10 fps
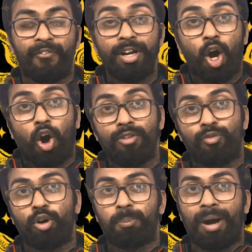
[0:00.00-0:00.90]
When all
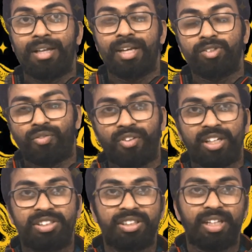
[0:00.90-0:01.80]
4 padas of
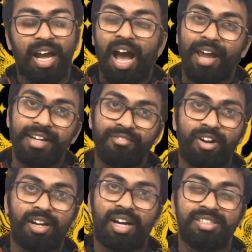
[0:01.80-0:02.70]
nakshatra are in
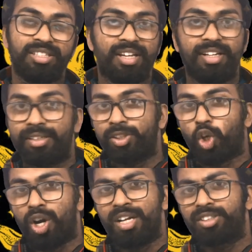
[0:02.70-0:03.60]
one Rashi, then it is
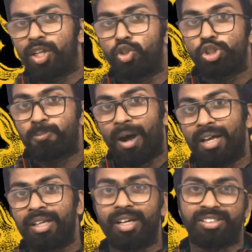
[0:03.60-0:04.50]
called a Chatushpada